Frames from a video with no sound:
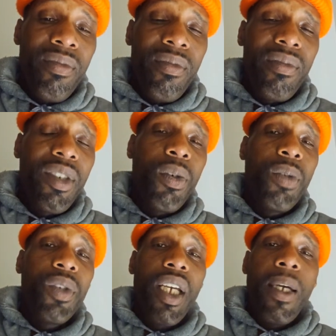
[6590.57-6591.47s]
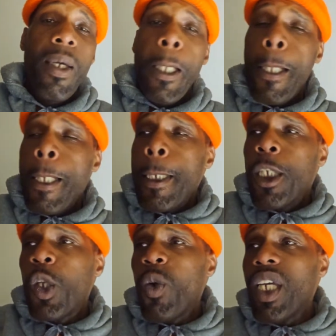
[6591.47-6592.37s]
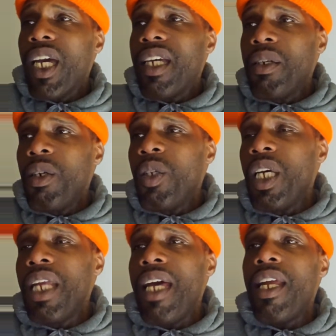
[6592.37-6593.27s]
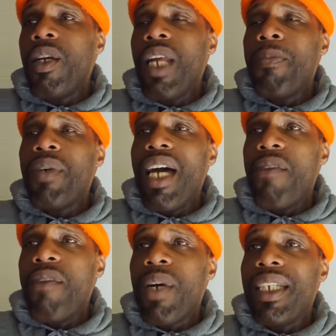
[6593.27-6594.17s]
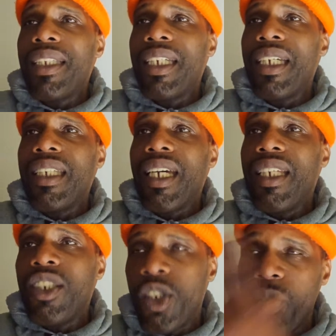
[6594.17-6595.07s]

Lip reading: See what I'm saying? So yeah, you know, and that behalf right there, yeah, they still